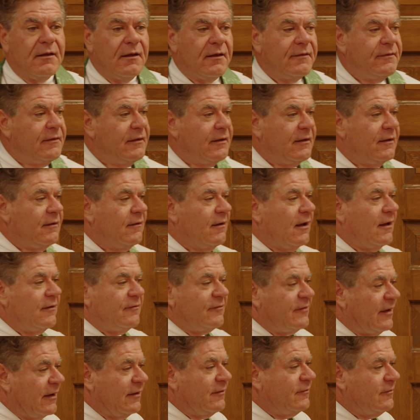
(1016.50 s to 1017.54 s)
the
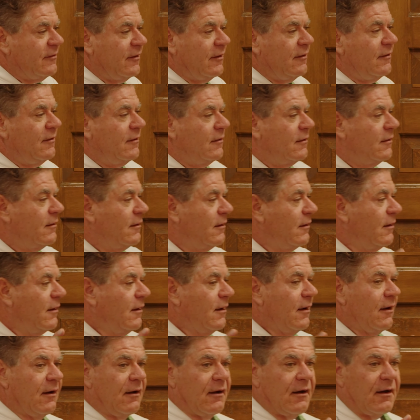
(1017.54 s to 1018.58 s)
addicted.
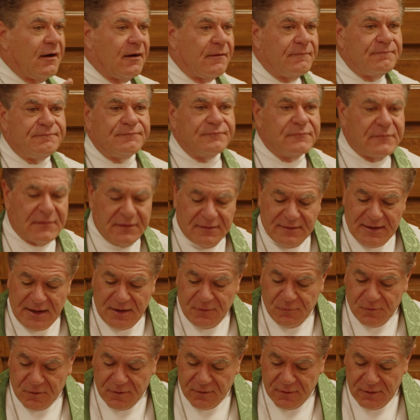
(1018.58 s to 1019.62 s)
Um, they
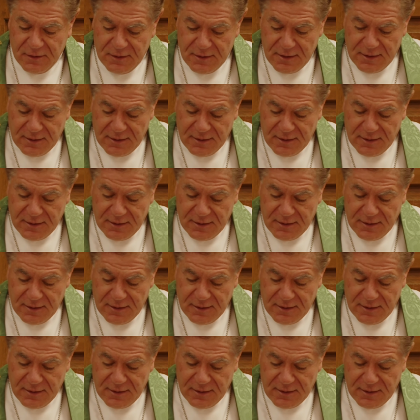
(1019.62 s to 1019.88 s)
were